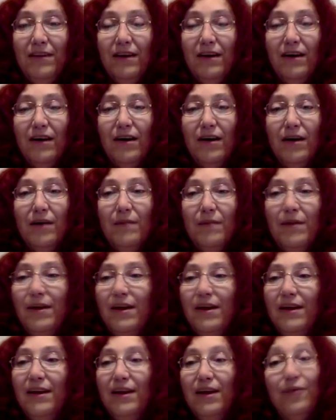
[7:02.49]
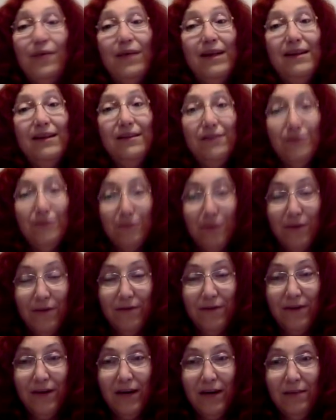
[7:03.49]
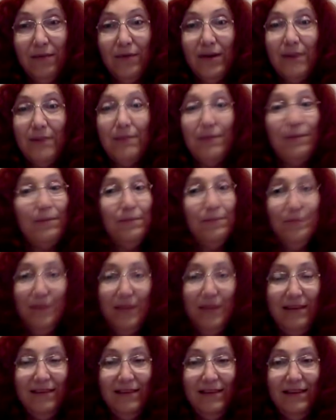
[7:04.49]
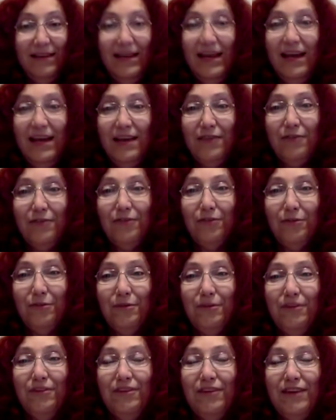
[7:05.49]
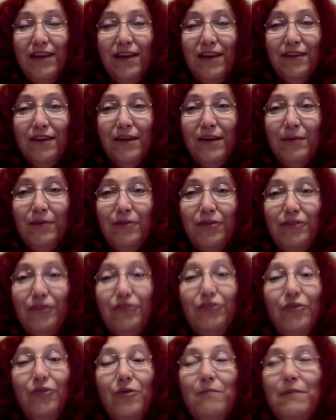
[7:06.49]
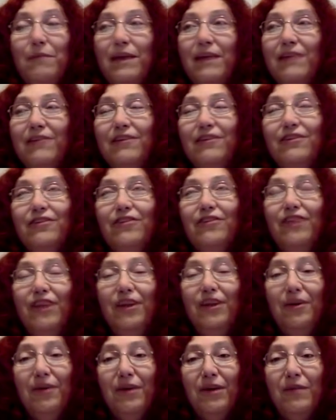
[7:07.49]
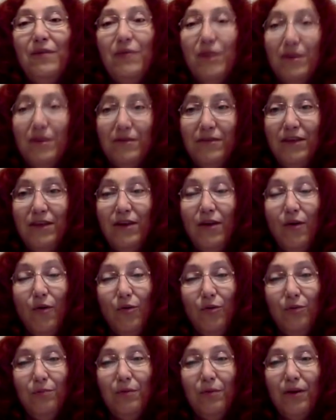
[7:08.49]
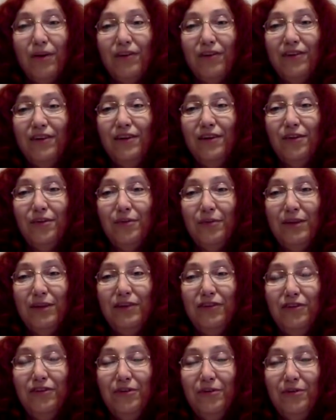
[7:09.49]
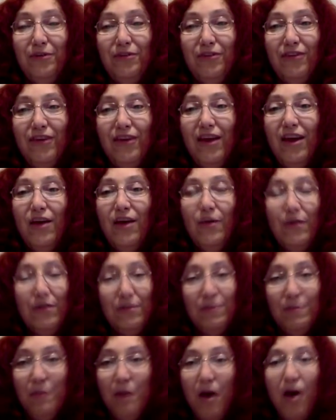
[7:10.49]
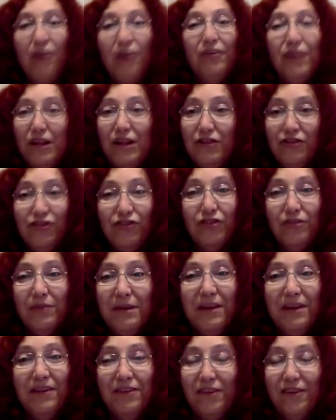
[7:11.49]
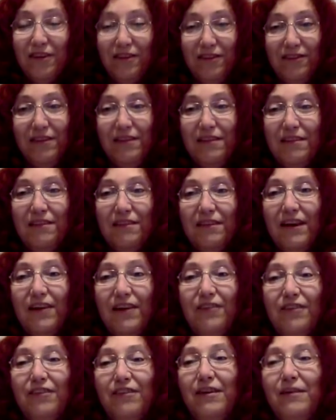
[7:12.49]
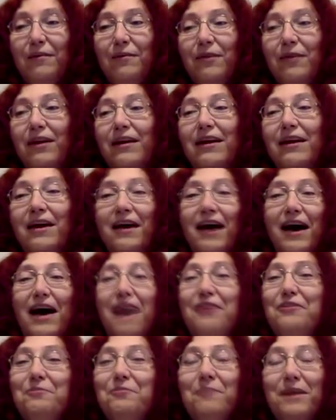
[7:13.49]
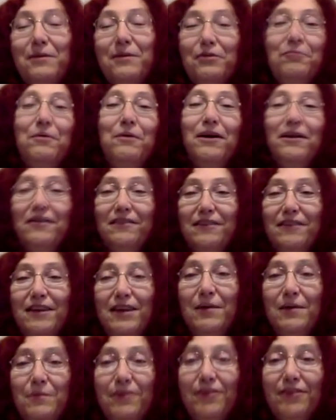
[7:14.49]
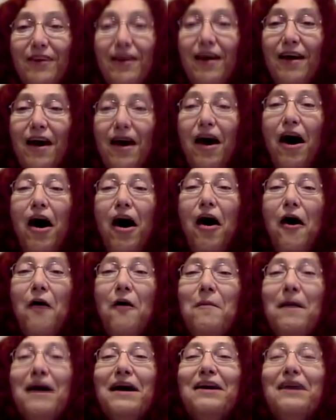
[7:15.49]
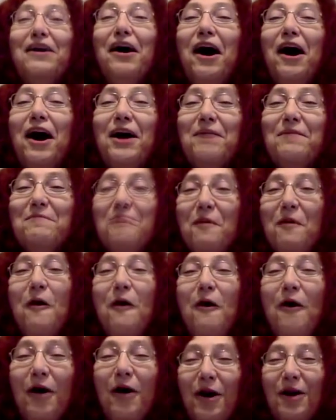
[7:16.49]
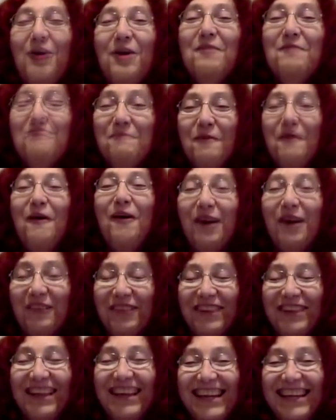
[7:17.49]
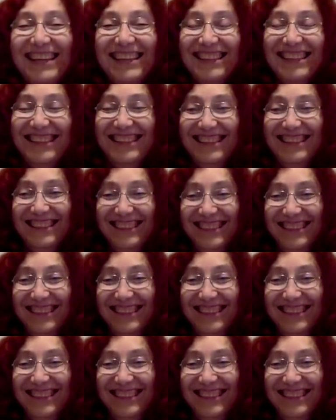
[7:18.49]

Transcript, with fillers: Um, now, granted, it's a rough cut, when I, but he said, yeah, you just threw this together, and it was just so amazing just hearing one of the old Bard's Tale three tunes with modern instruments on synthesizers. I'm going like, I, my response to him was, oh my God, more, more, please.